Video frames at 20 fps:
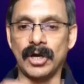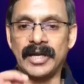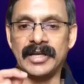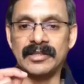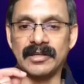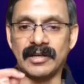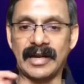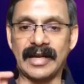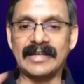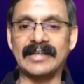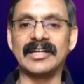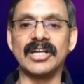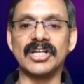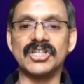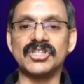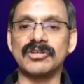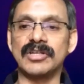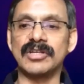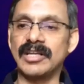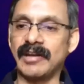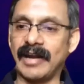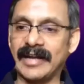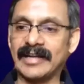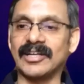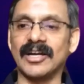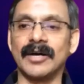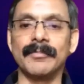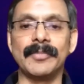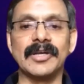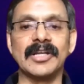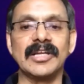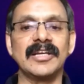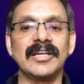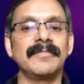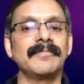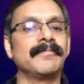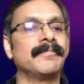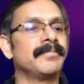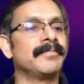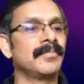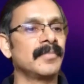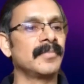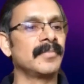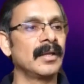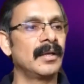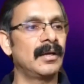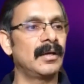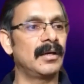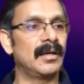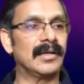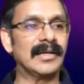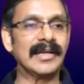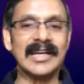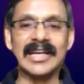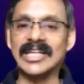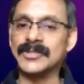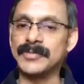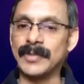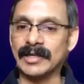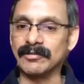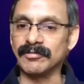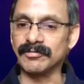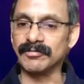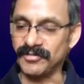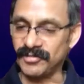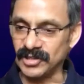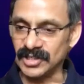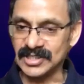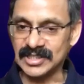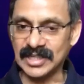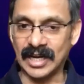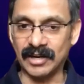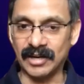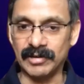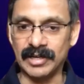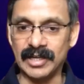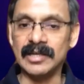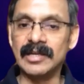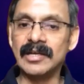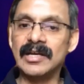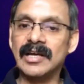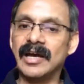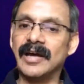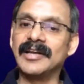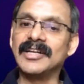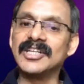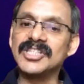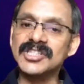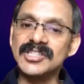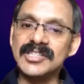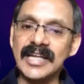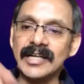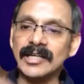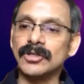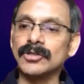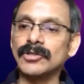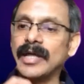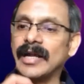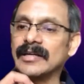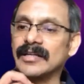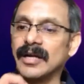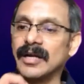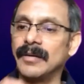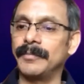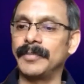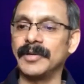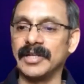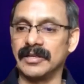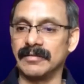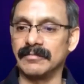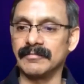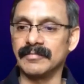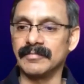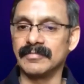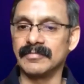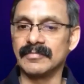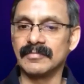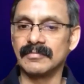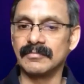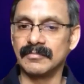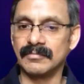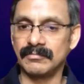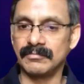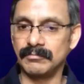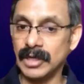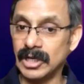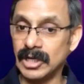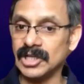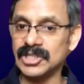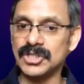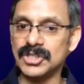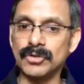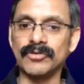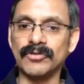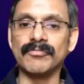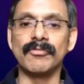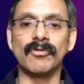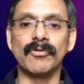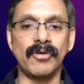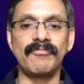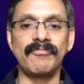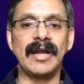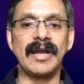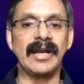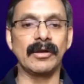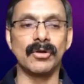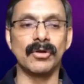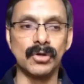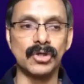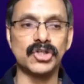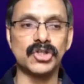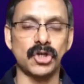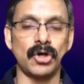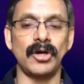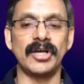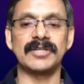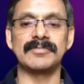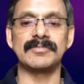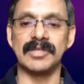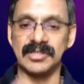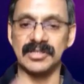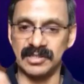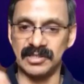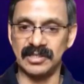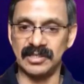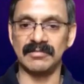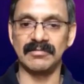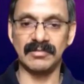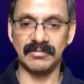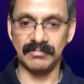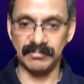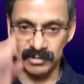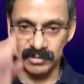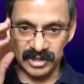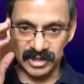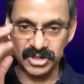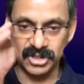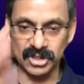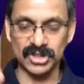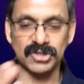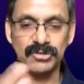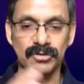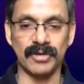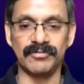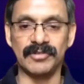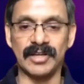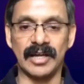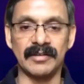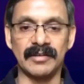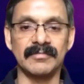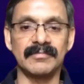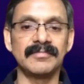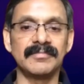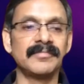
the right industry, right company, irrespective of the first salary, and stick to that company because you would have made a good choice because of the research you would have done.